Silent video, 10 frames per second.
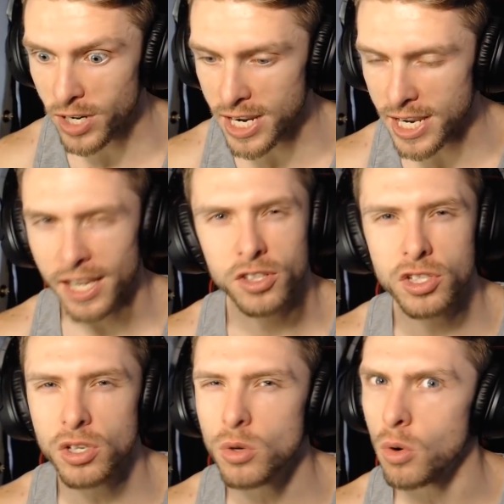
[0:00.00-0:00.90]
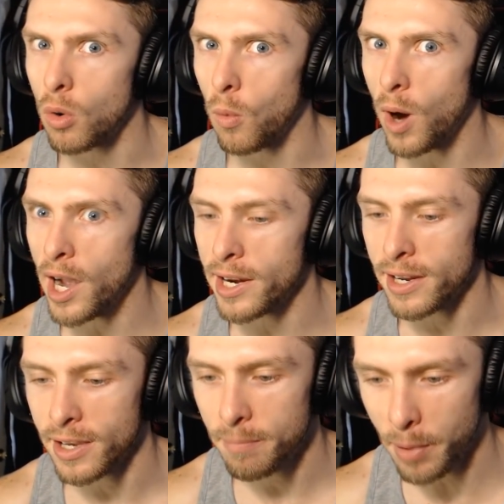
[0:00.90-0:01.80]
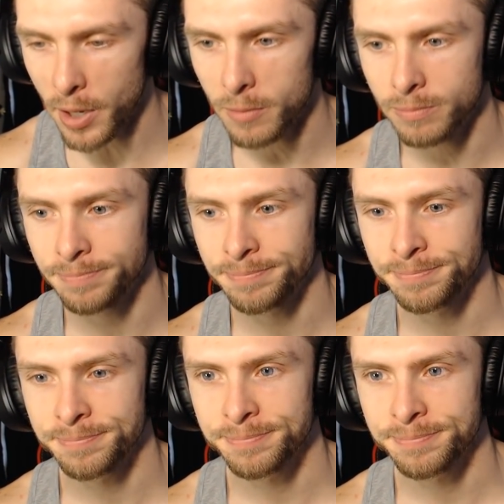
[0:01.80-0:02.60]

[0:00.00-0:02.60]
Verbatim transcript: 3, 2, 1, boom.